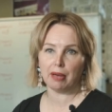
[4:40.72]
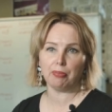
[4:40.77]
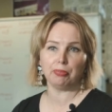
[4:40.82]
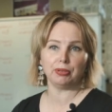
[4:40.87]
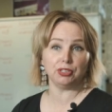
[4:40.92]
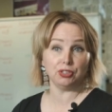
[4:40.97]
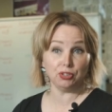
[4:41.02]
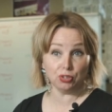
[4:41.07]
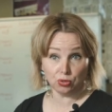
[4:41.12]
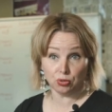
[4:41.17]
up
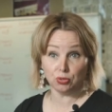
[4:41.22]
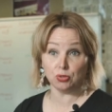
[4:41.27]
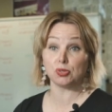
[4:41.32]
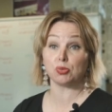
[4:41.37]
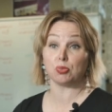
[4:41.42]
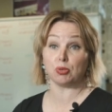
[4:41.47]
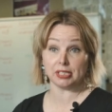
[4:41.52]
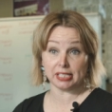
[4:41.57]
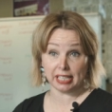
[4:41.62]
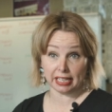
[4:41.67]
and
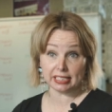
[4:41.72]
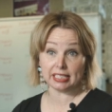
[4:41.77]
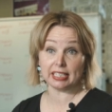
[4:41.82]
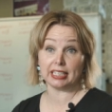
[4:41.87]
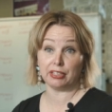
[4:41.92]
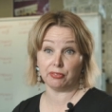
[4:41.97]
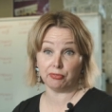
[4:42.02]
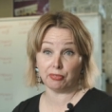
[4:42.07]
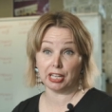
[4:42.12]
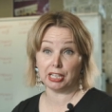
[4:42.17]
use what's
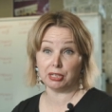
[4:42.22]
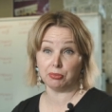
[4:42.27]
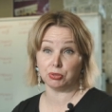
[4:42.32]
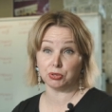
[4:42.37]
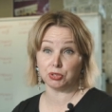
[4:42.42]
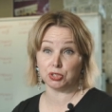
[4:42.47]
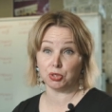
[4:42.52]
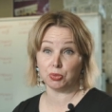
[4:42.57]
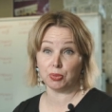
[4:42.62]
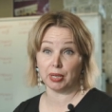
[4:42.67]
actually
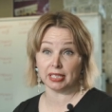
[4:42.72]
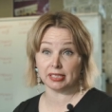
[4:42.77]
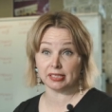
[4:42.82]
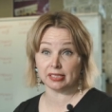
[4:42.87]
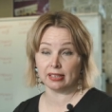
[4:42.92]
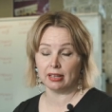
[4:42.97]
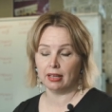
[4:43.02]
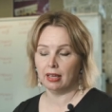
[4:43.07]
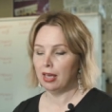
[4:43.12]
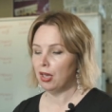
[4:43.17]
available to
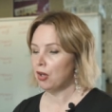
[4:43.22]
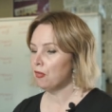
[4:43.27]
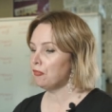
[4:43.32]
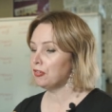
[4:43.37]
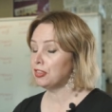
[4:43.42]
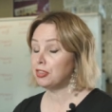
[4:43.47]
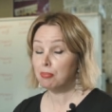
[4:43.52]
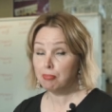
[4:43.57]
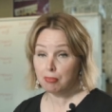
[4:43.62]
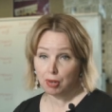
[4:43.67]
us.
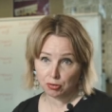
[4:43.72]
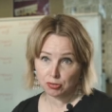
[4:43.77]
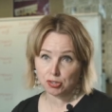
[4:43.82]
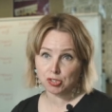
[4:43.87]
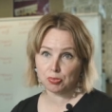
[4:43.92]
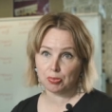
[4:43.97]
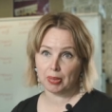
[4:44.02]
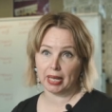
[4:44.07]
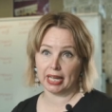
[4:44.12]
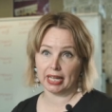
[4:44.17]
For the
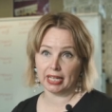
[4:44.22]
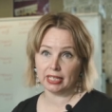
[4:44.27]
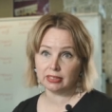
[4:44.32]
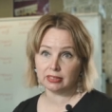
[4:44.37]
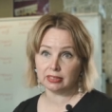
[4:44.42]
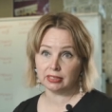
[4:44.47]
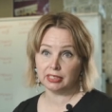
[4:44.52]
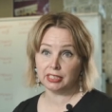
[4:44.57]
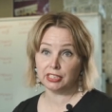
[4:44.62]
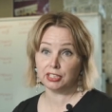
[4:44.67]
most part,
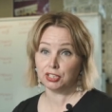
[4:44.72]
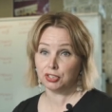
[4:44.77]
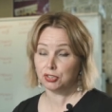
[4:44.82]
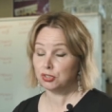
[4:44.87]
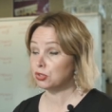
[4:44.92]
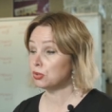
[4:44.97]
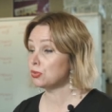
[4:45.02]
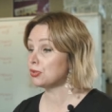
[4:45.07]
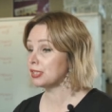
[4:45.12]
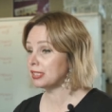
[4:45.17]
you can
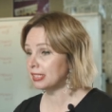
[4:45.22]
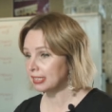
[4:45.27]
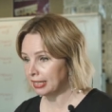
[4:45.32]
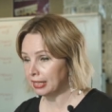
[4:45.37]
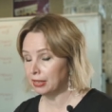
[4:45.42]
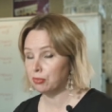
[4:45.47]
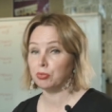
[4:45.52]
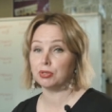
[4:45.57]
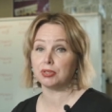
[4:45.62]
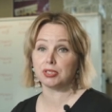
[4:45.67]
do
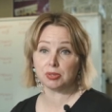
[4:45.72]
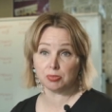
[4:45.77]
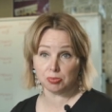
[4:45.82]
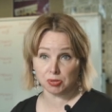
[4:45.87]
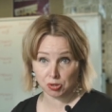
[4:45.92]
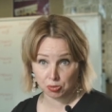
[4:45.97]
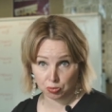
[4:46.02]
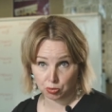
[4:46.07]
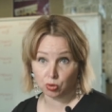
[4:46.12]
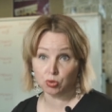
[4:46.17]
STEAM with some
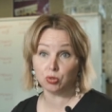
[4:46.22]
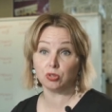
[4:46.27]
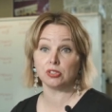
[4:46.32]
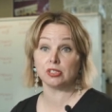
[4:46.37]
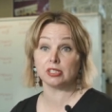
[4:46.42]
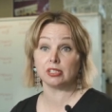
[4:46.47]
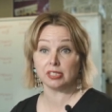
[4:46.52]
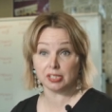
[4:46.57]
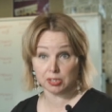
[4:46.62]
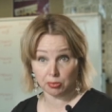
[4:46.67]

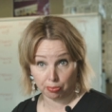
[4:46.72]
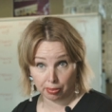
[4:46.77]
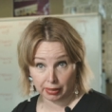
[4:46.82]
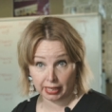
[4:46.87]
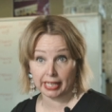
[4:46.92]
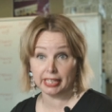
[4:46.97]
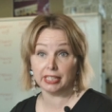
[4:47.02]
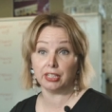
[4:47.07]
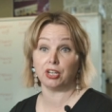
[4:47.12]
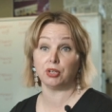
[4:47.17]
straws and some
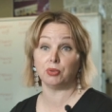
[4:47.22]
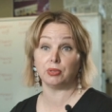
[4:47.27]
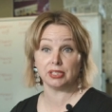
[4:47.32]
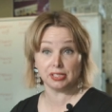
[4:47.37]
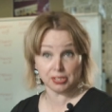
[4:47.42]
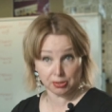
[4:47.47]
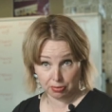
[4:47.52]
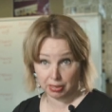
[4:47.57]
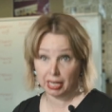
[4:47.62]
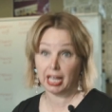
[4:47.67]
Play-Doh and
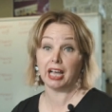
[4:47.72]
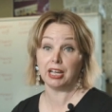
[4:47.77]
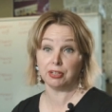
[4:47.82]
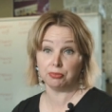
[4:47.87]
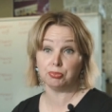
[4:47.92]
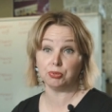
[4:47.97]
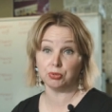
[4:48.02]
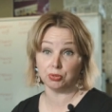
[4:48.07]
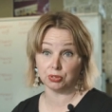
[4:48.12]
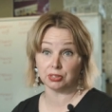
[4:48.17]
some
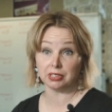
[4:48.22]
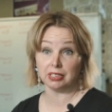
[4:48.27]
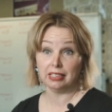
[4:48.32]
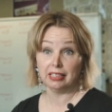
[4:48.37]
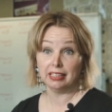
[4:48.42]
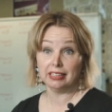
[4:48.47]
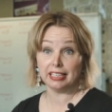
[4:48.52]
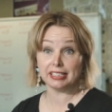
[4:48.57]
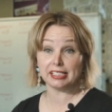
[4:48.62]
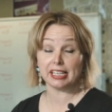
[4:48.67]
cardboard.
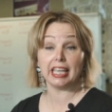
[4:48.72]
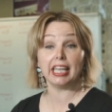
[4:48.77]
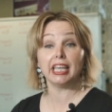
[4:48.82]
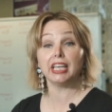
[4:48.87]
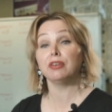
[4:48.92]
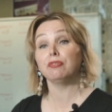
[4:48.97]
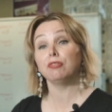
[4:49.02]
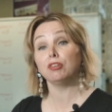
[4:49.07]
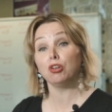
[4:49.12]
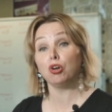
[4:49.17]
There's a
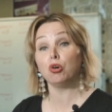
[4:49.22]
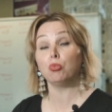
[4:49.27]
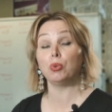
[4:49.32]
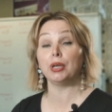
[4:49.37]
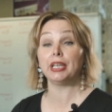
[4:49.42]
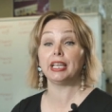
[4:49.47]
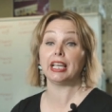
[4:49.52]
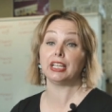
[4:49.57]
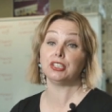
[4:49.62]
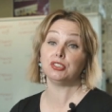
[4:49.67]
heck of a lot
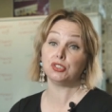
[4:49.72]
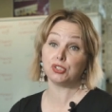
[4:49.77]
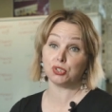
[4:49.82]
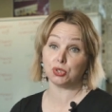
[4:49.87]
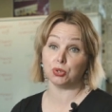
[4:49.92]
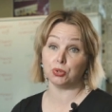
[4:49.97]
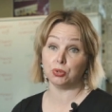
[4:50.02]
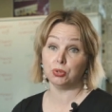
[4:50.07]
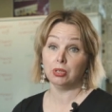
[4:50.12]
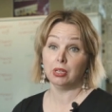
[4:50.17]
we can
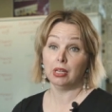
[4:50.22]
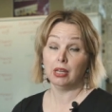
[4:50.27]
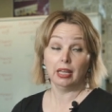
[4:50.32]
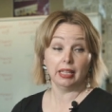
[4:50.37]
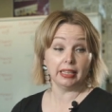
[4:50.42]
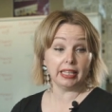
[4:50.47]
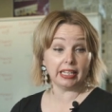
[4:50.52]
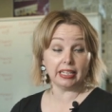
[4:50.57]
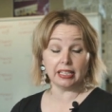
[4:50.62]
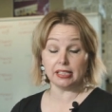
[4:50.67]
do
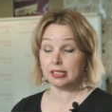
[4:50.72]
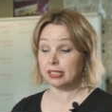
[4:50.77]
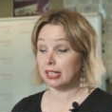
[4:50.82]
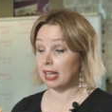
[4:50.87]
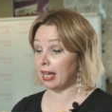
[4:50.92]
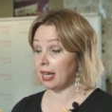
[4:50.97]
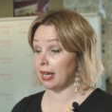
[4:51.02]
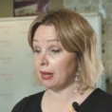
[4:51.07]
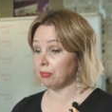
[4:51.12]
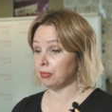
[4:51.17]
that is,
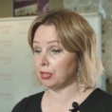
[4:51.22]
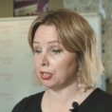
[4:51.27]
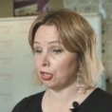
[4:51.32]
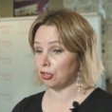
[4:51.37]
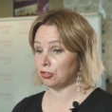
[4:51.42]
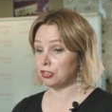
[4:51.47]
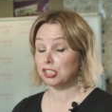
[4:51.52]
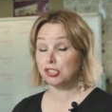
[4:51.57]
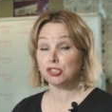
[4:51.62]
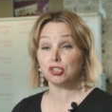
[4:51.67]
um, you
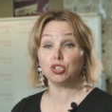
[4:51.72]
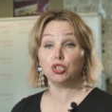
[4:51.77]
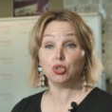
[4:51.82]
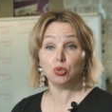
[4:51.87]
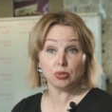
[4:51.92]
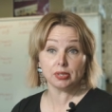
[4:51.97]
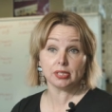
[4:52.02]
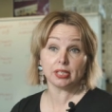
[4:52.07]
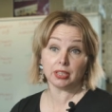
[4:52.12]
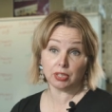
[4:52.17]
know, just
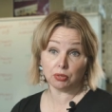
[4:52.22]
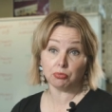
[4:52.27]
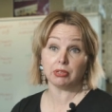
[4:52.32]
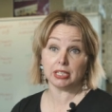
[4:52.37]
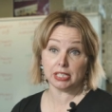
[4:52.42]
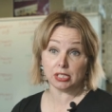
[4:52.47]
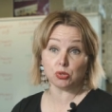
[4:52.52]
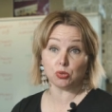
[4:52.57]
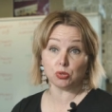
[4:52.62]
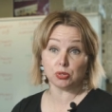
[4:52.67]
using the
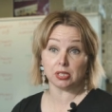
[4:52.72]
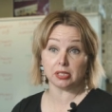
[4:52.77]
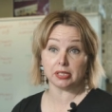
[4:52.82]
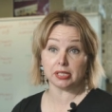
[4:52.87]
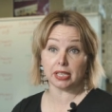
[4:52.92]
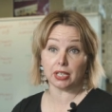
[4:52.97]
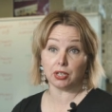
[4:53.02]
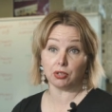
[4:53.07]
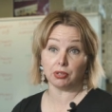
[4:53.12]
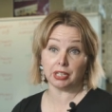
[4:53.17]

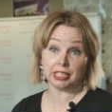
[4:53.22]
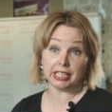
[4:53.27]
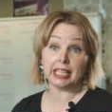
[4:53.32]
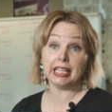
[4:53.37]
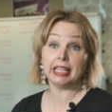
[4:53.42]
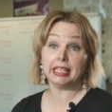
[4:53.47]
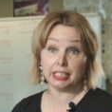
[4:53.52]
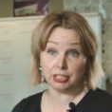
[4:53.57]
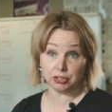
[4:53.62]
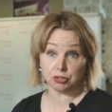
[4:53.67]
resources that are in
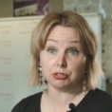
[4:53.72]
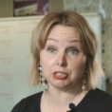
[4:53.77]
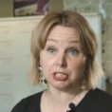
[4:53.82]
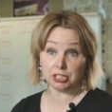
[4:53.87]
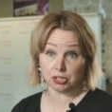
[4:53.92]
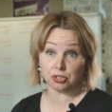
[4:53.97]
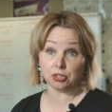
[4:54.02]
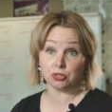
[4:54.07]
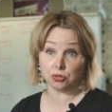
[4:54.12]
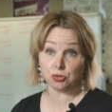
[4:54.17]
any
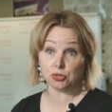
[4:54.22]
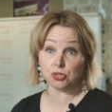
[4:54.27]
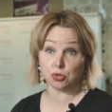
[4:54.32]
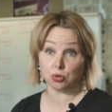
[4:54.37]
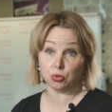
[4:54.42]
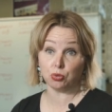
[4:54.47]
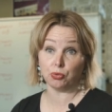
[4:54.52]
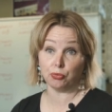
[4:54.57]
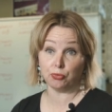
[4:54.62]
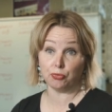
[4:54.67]
traditional
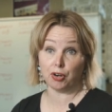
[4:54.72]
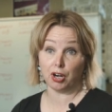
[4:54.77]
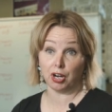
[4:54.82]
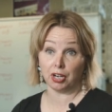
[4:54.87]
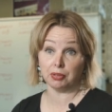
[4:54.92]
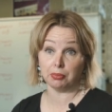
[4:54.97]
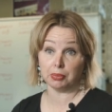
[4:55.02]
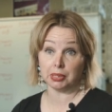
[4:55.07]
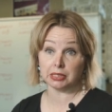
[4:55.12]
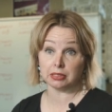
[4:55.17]
school
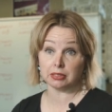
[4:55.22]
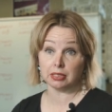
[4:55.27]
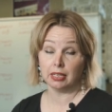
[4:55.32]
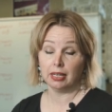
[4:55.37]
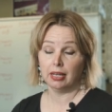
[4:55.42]
environment.